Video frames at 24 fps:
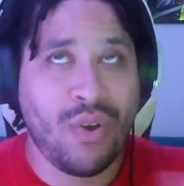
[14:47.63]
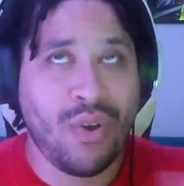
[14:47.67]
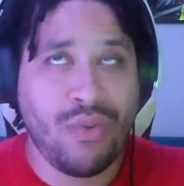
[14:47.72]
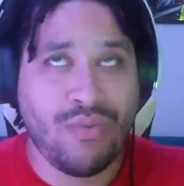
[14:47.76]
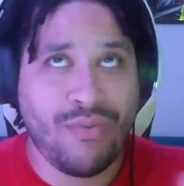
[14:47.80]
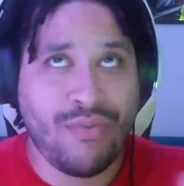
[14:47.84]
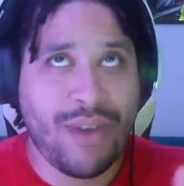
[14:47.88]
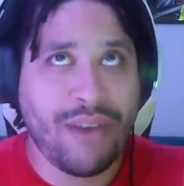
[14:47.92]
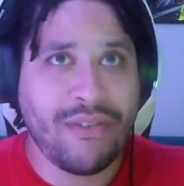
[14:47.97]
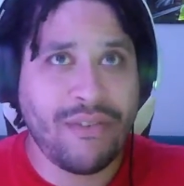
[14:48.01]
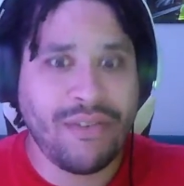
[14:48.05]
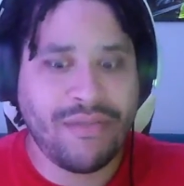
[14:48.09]

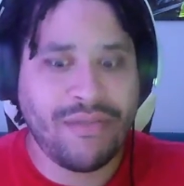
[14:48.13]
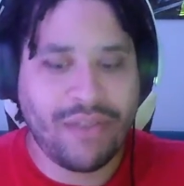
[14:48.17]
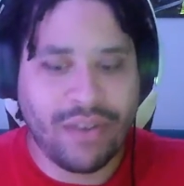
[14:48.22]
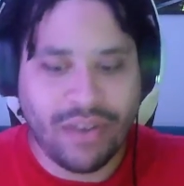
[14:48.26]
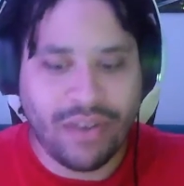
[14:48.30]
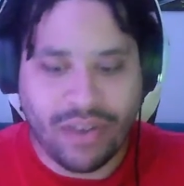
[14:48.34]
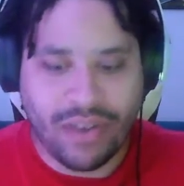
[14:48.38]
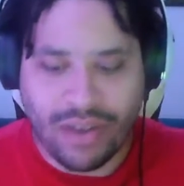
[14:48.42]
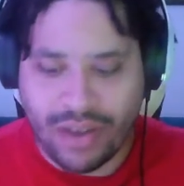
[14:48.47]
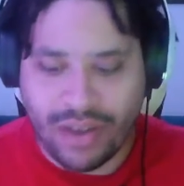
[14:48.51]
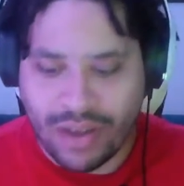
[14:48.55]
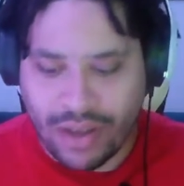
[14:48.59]
very,
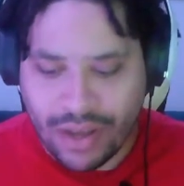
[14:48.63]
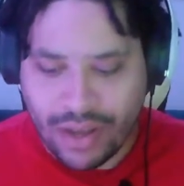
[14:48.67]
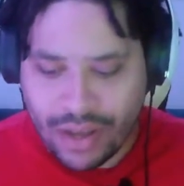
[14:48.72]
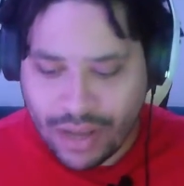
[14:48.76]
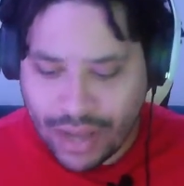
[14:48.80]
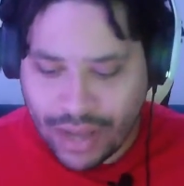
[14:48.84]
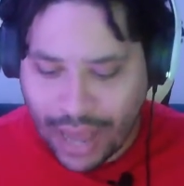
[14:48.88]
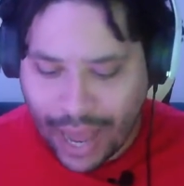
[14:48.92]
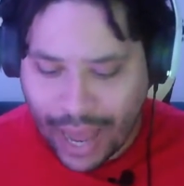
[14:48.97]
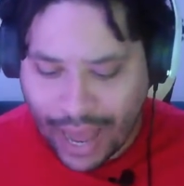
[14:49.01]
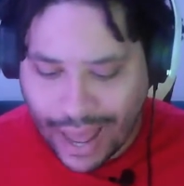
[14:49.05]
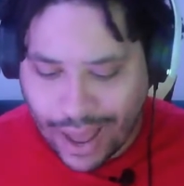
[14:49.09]
very
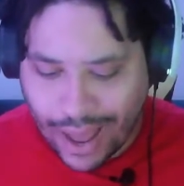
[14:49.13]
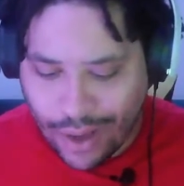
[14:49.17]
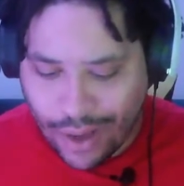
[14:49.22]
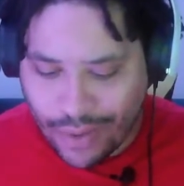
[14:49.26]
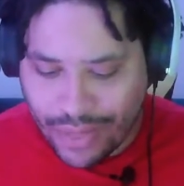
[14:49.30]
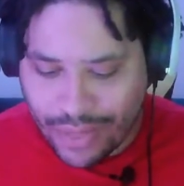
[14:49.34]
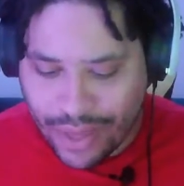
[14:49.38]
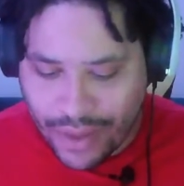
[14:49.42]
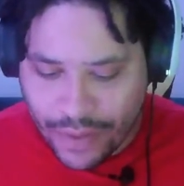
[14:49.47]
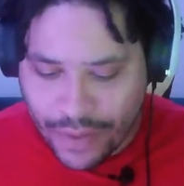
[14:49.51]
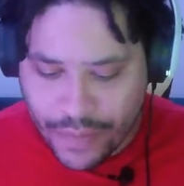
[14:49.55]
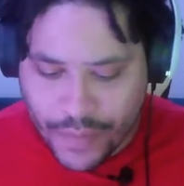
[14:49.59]
out
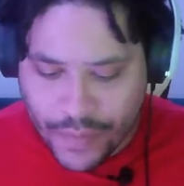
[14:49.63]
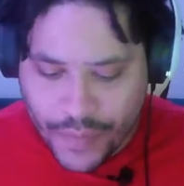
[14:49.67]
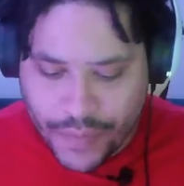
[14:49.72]
there.